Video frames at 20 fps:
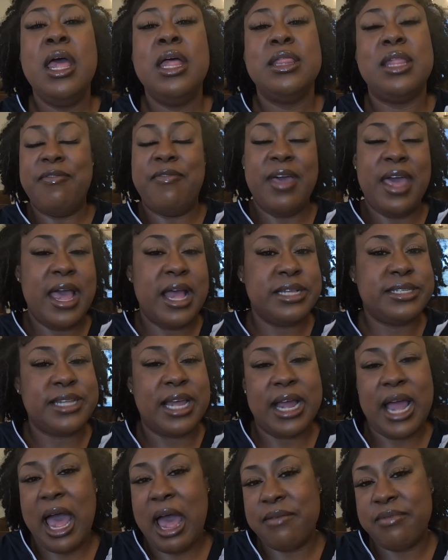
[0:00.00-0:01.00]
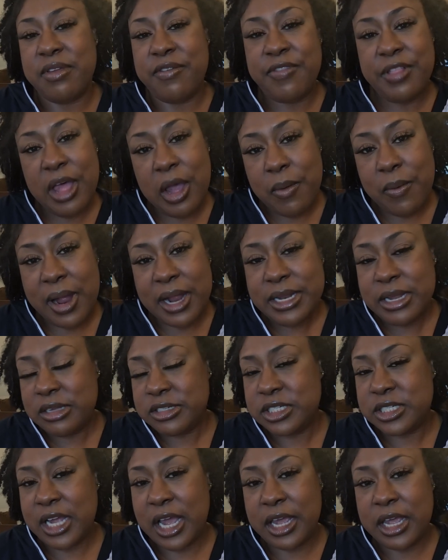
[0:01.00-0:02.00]
advanced like IV flow rate
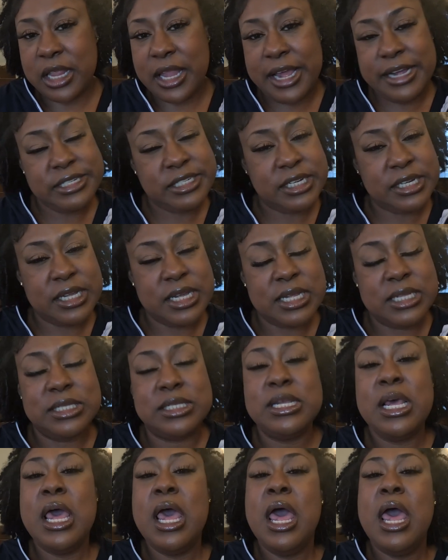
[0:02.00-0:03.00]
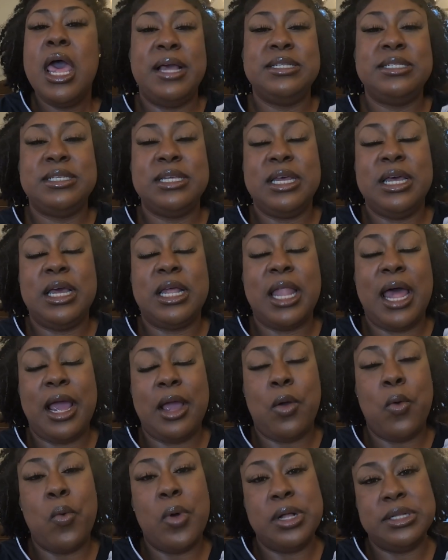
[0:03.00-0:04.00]
dosage calculations, basic
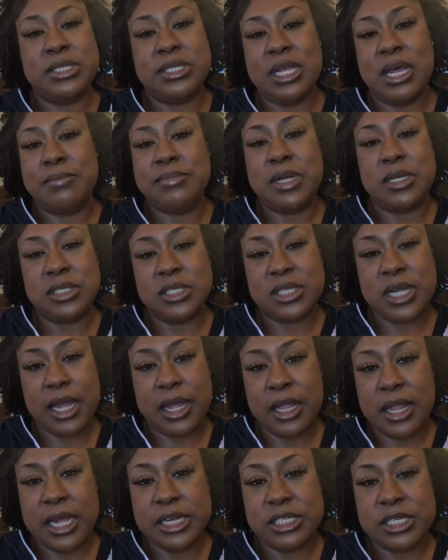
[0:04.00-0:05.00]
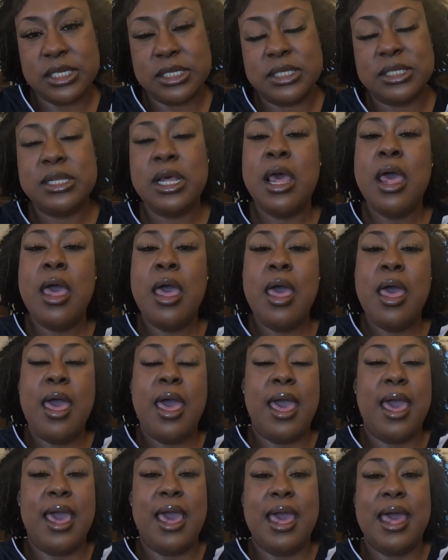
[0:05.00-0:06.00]
like one-step dosage calculations.
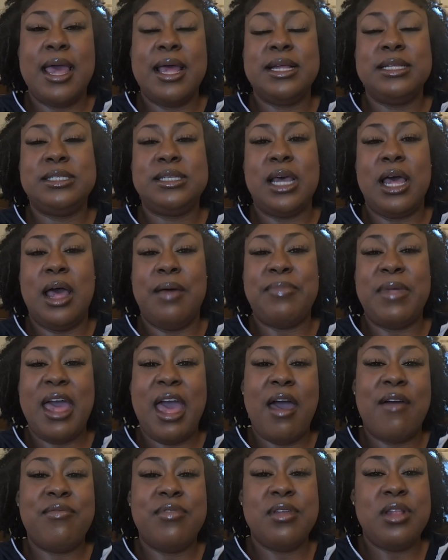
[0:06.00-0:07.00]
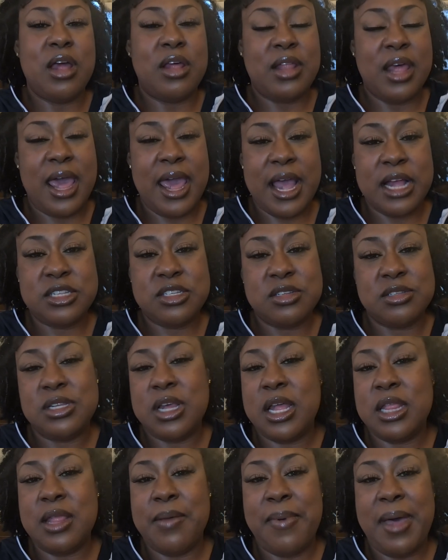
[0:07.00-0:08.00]
And they have, the answers
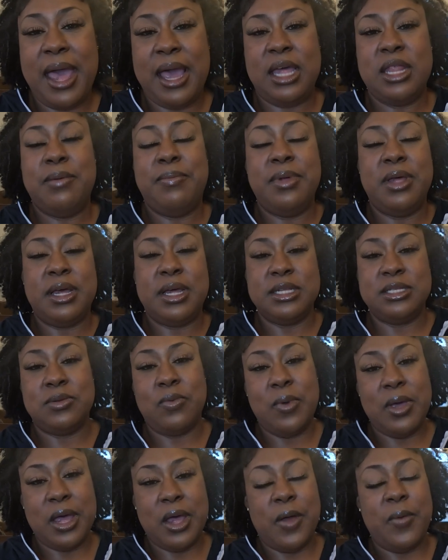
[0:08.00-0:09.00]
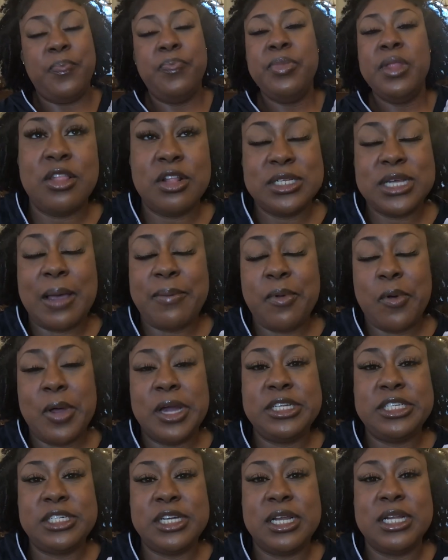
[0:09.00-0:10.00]
in the back of the book as well. The other top
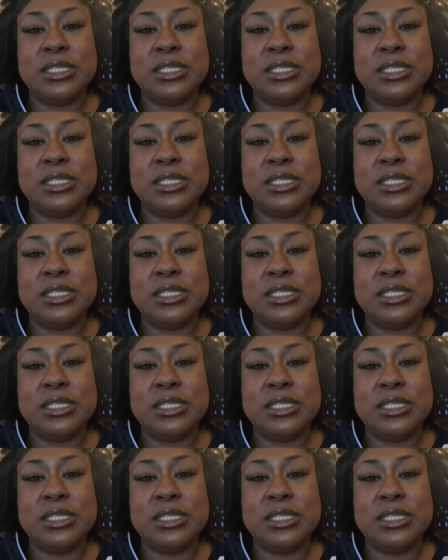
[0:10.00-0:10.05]
question